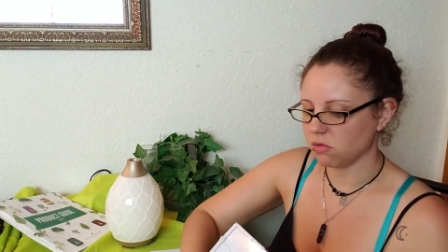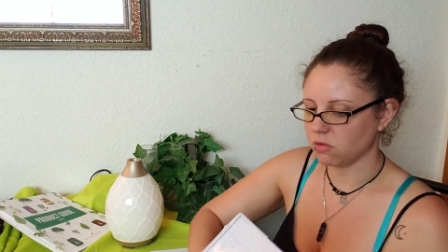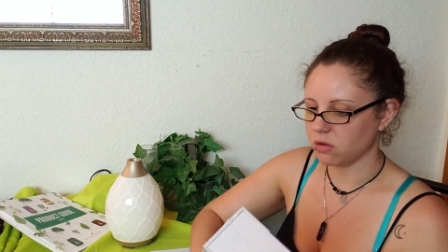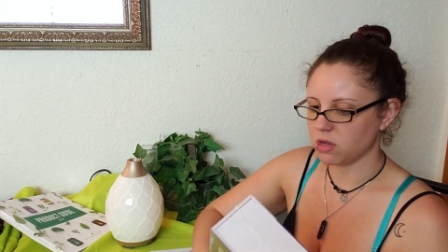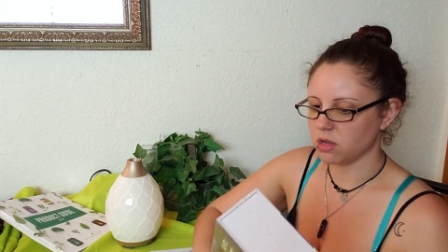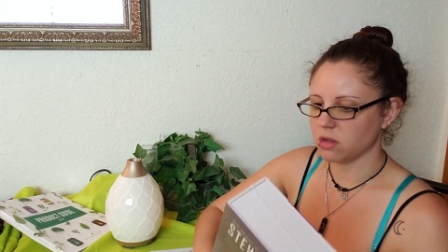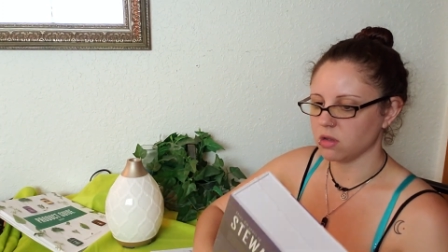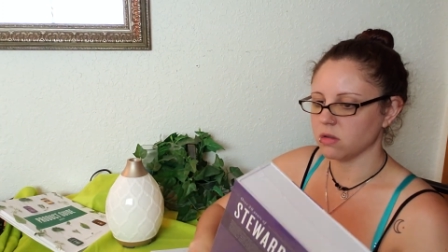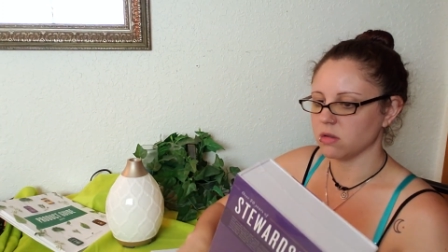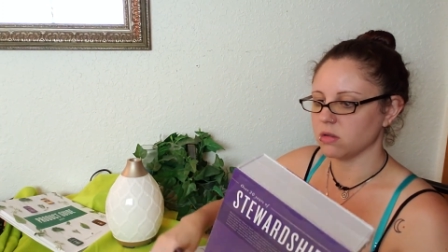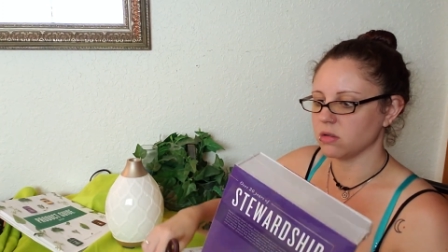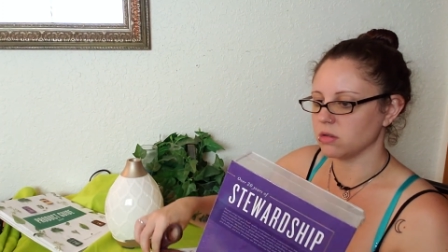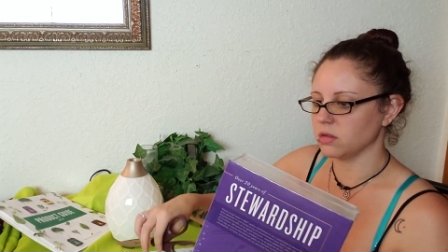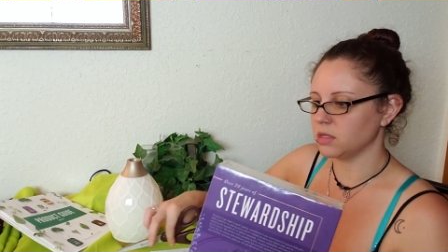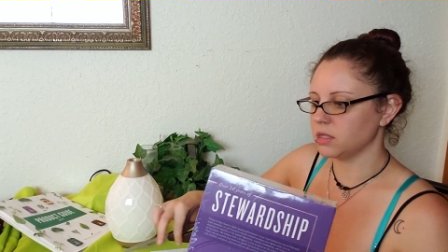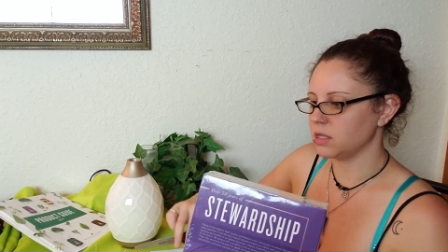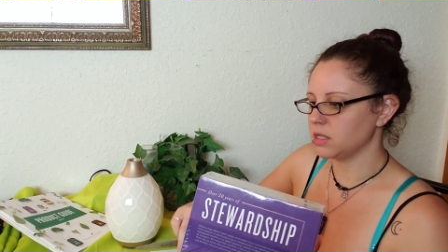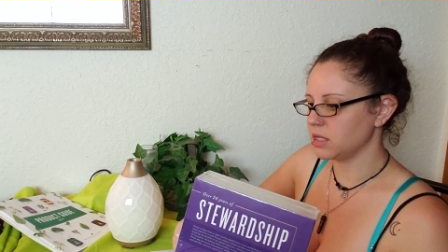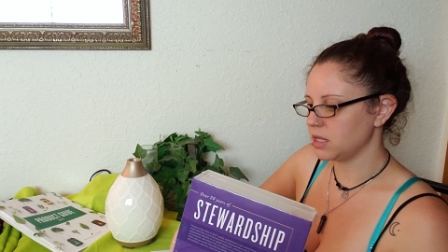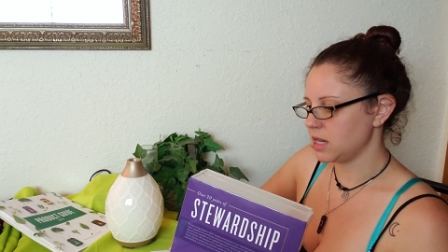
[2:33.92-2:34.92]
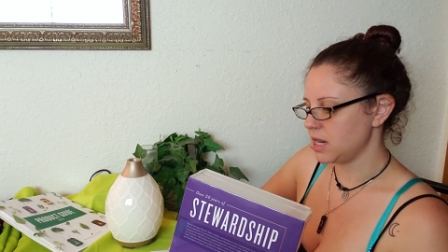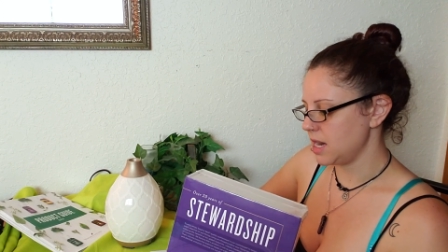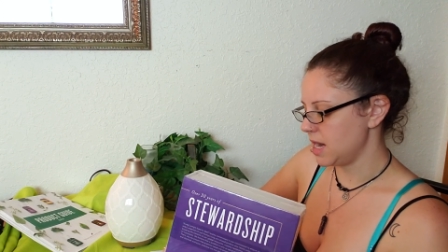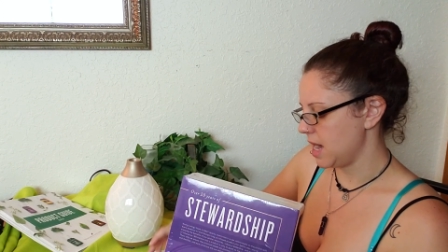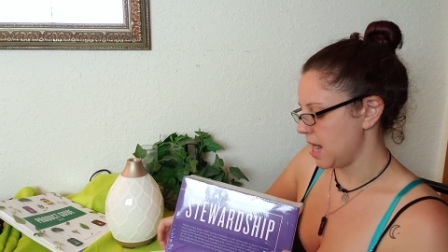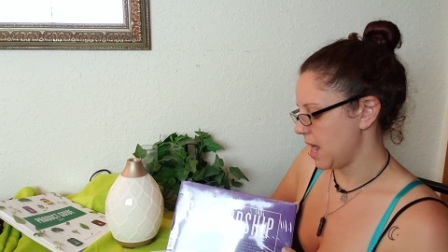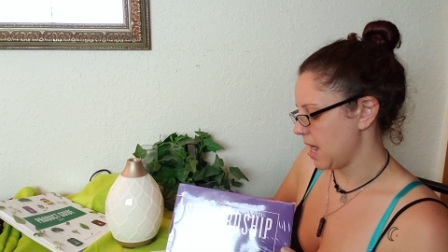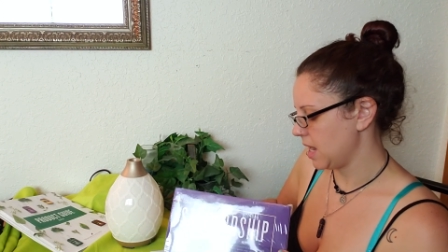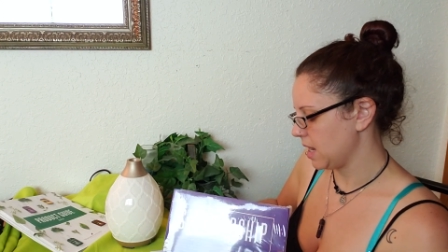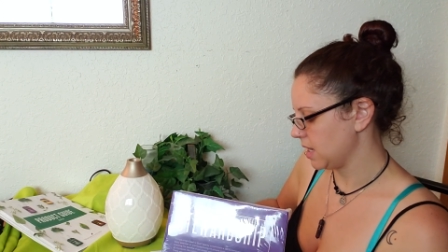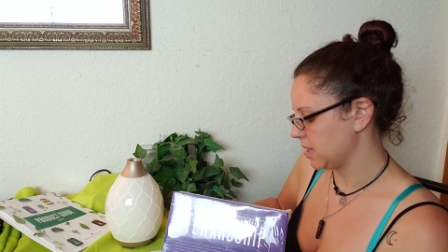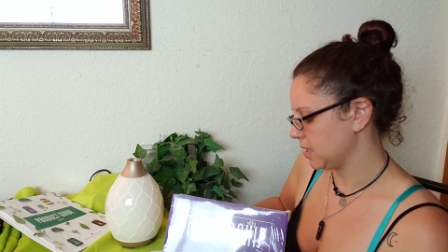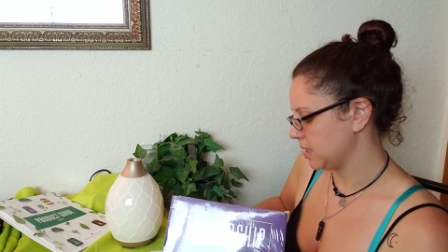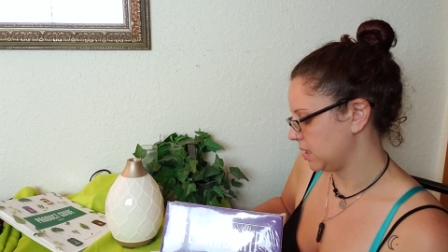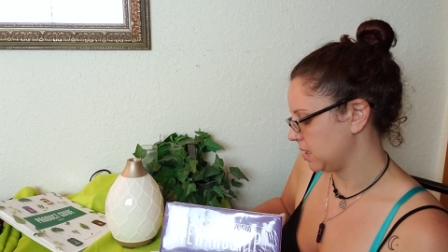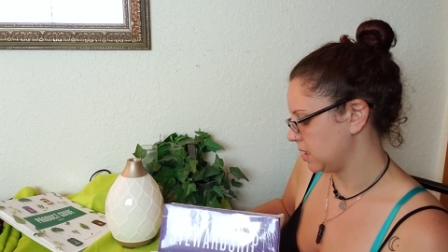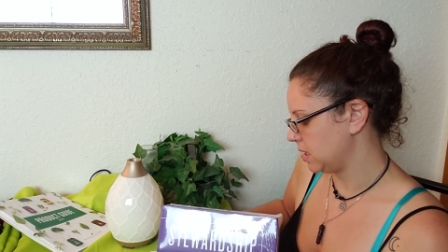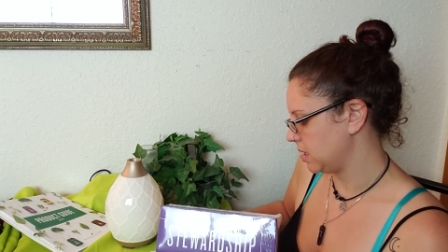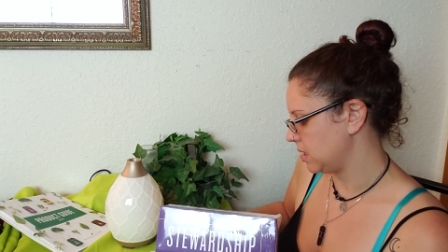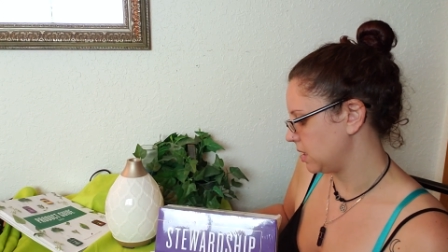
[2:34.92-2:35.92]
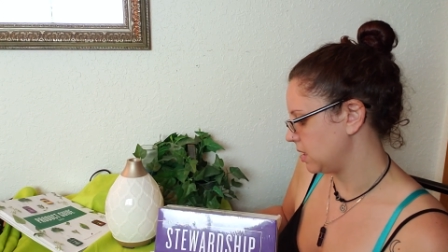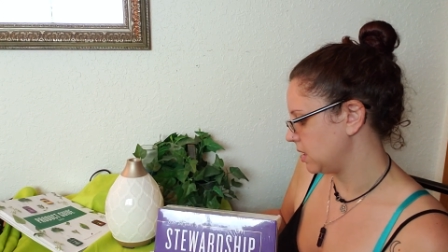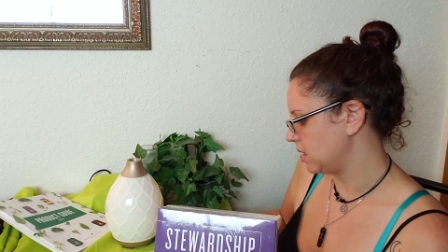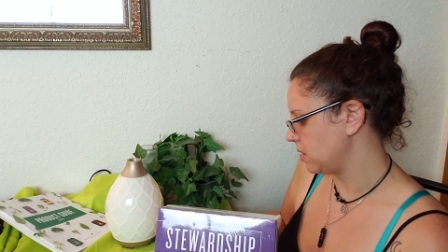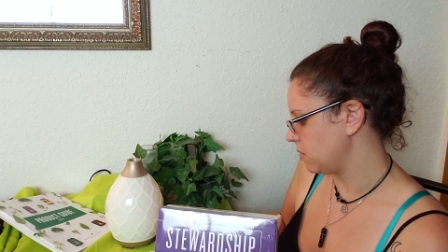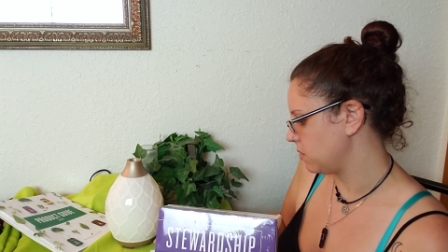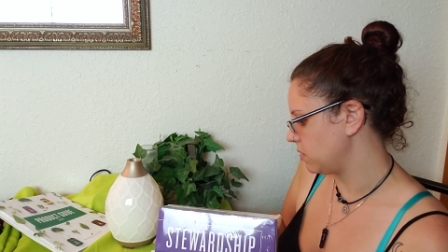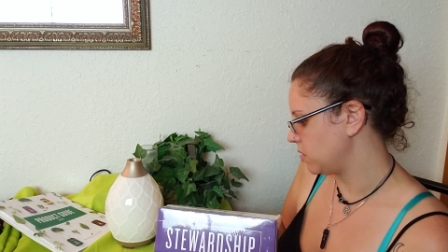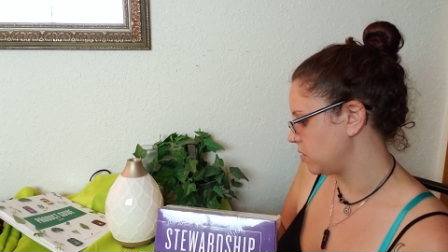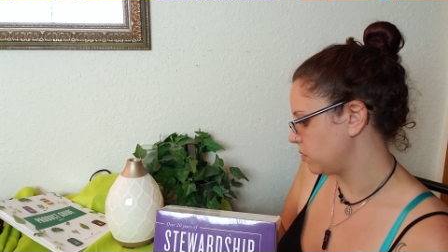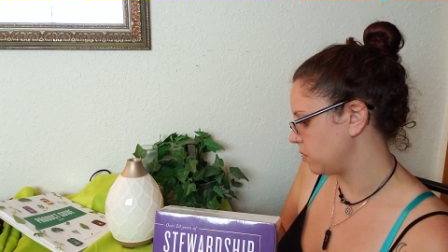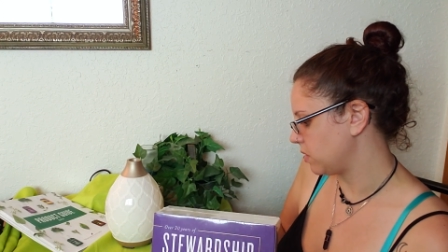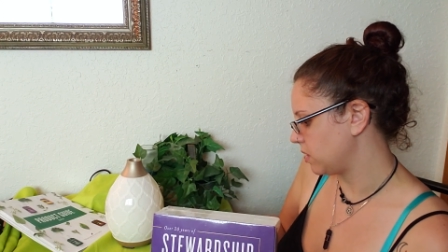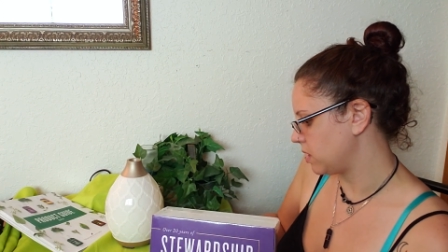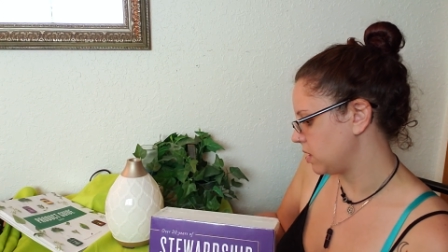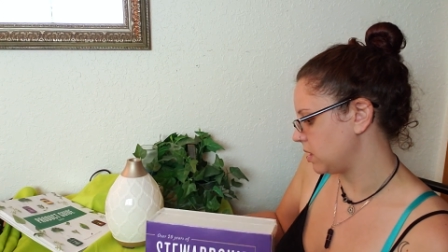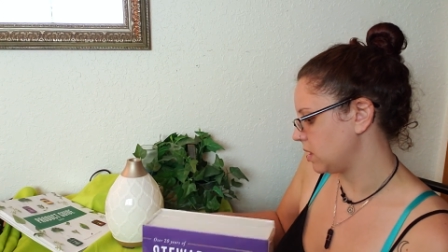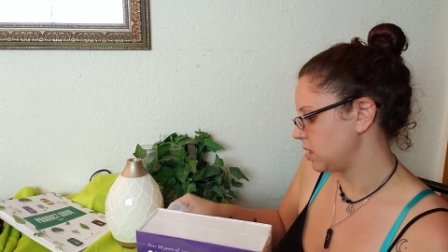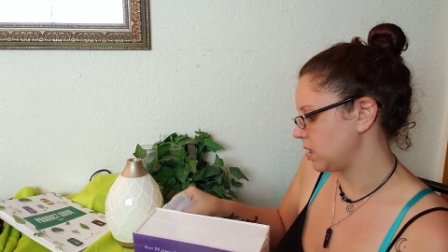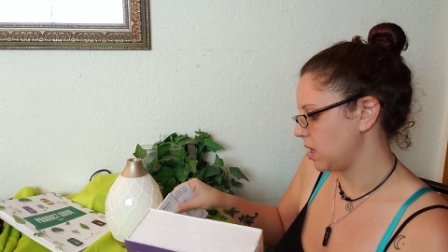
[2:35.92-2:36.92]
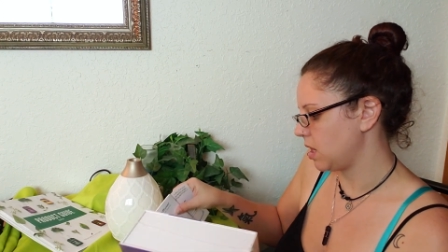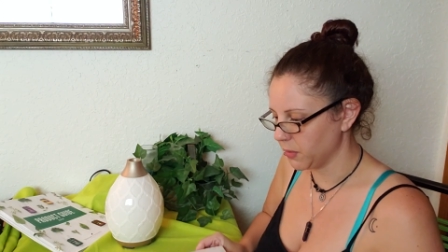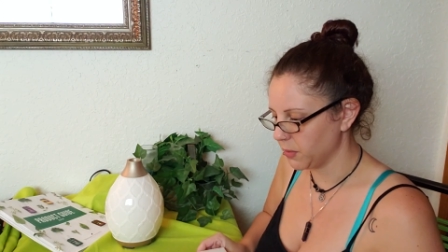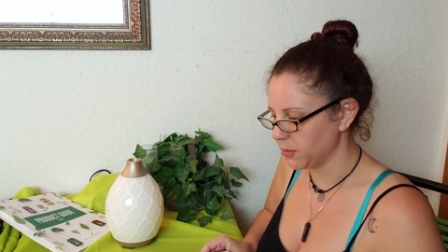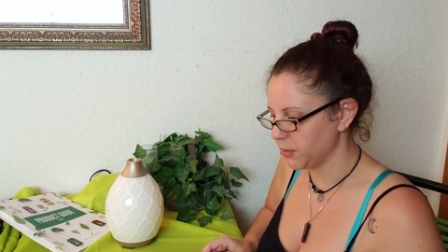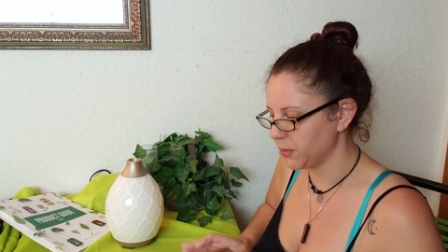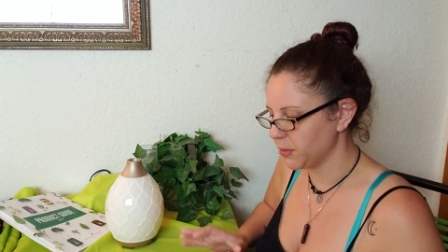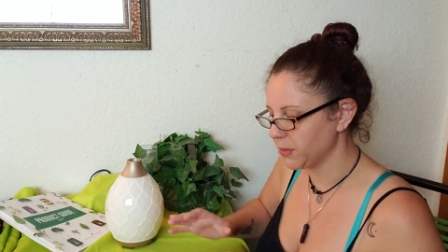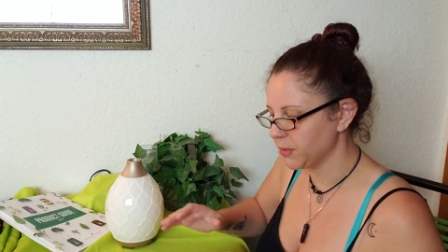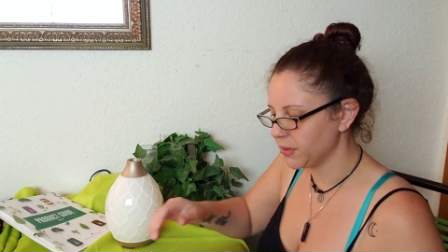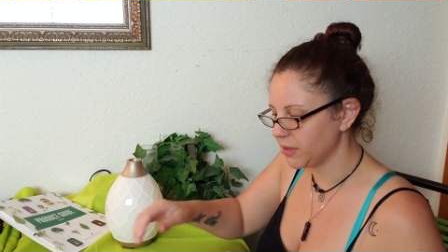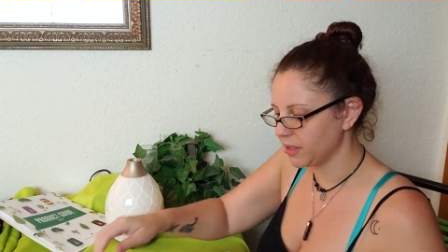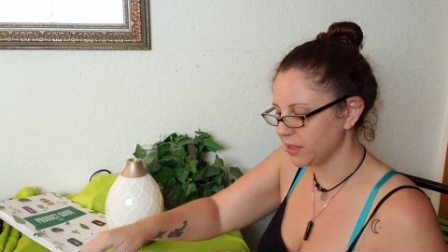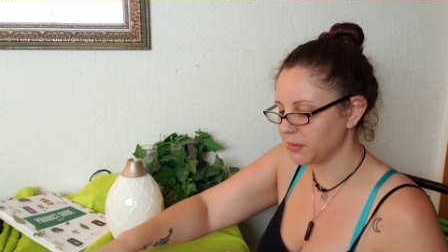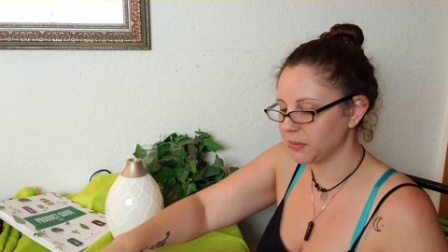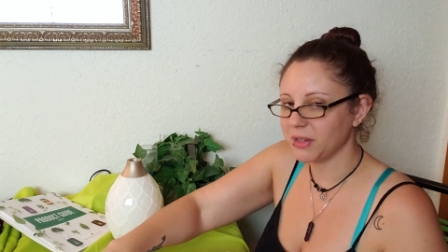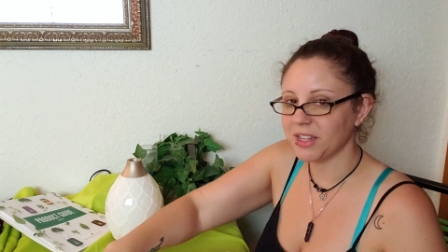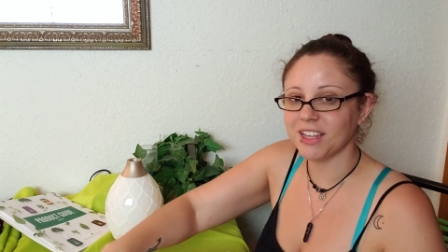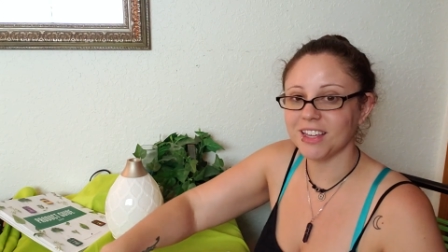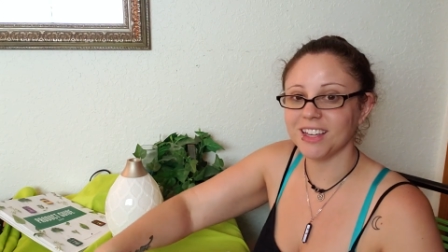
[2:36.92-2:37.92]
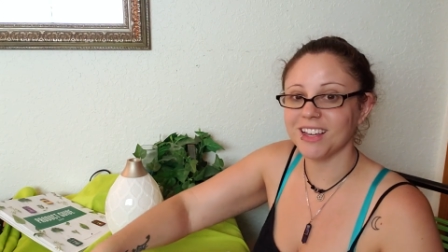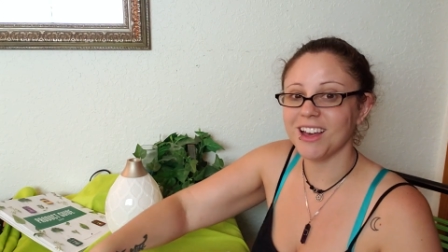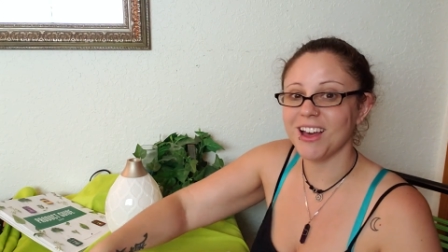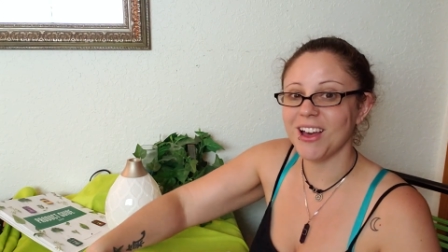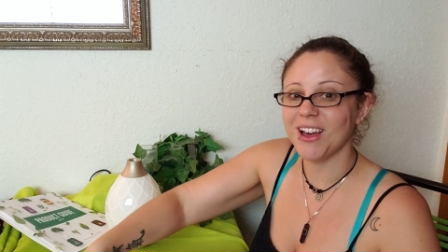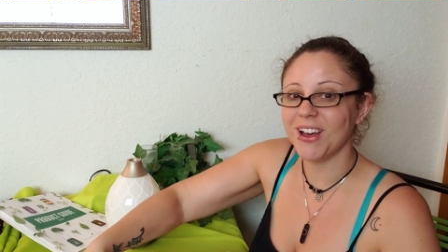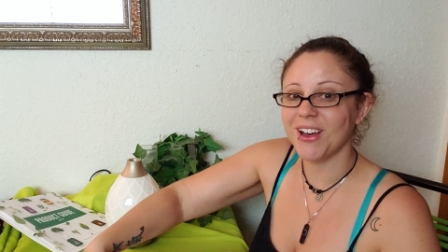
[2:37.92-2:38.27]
oils next and see which ones. Ooh, here we go.